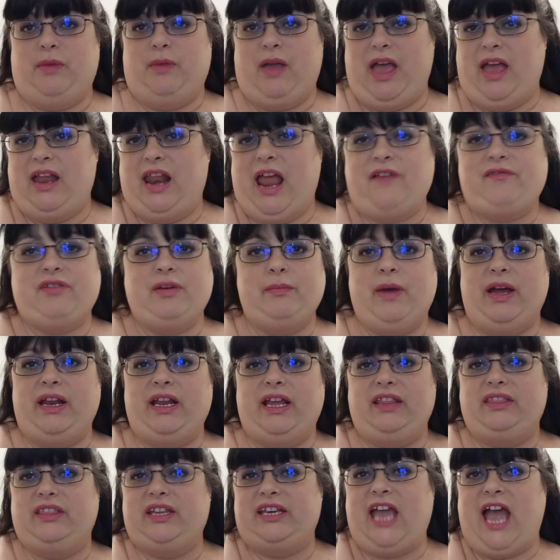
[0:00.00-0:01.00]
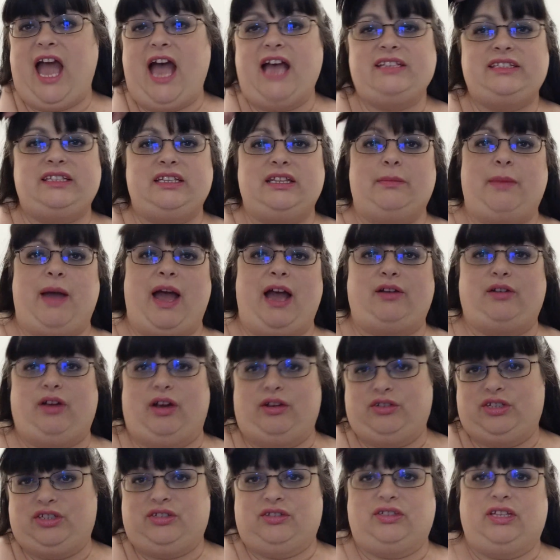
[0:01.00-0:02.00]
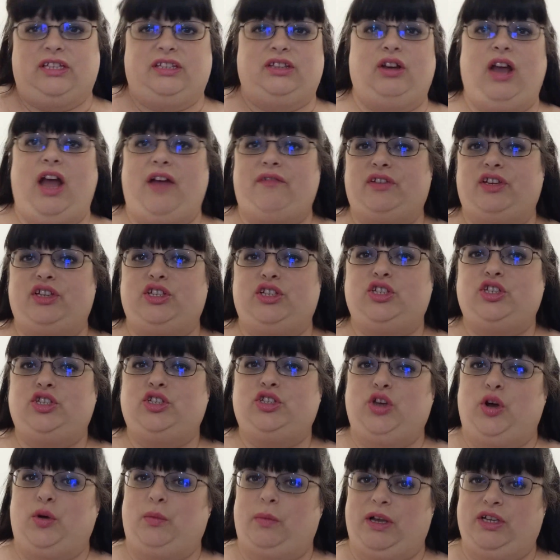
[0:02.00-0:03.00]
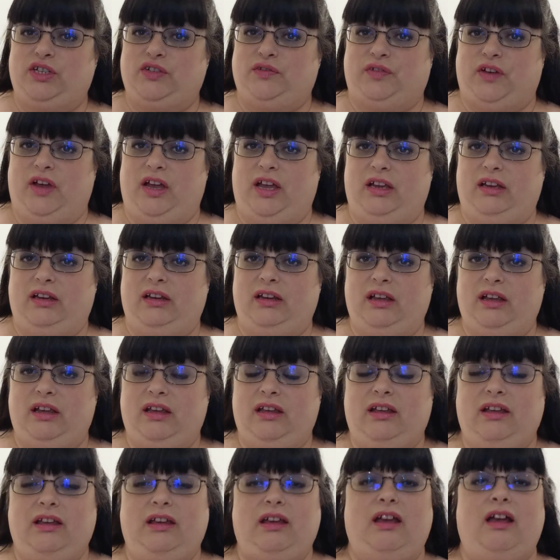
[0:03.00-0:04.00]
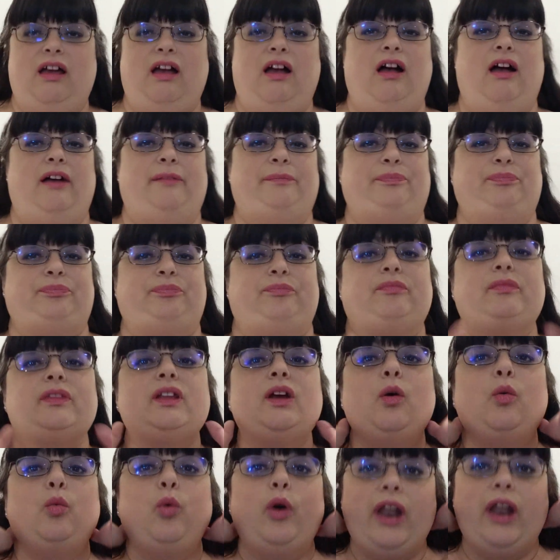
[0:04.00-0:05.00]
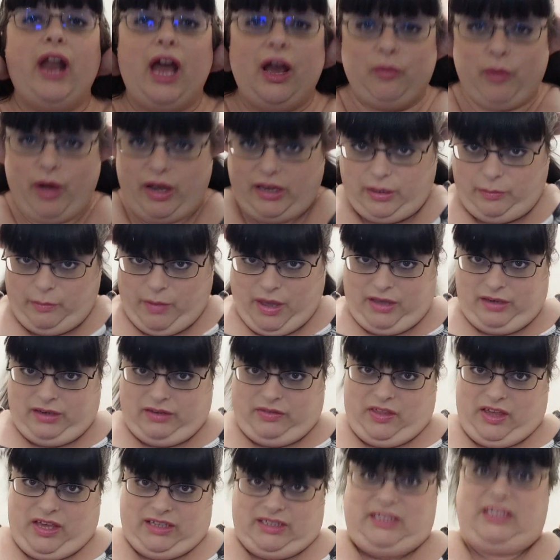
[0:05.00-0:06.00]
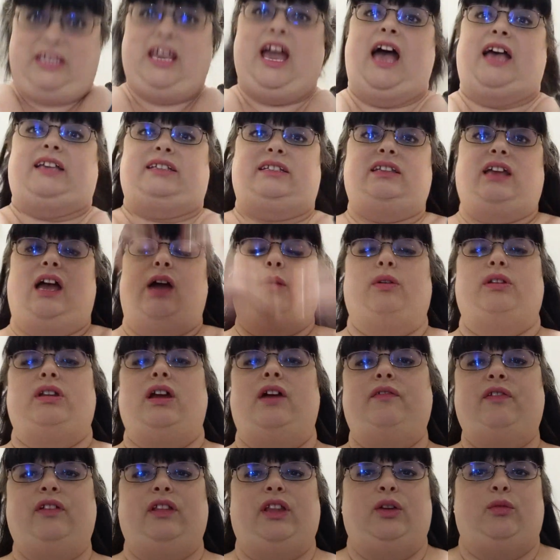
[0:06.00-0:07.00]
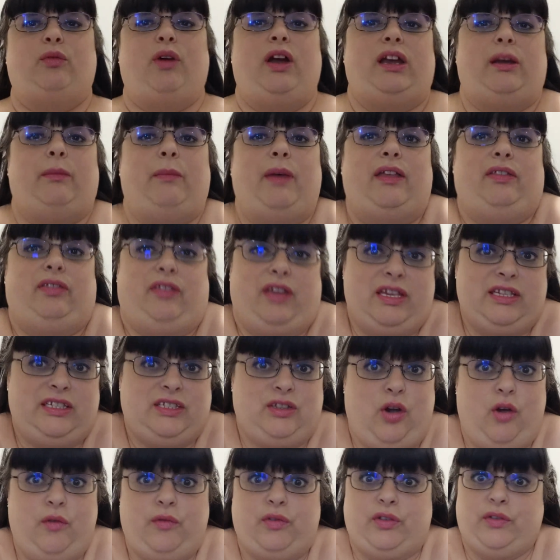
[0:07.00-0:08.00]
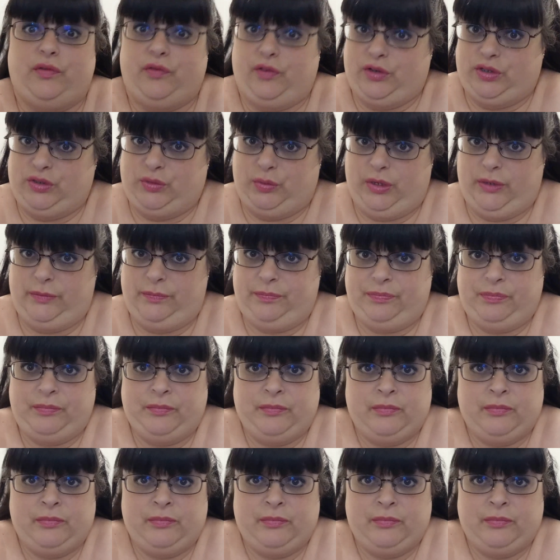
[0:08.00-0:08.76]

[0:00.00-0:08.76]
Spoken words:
And everybody, the cast in the background just looks like they're having so much fun. Would I recommend this? Yes, I would definitely recommend this over the first one.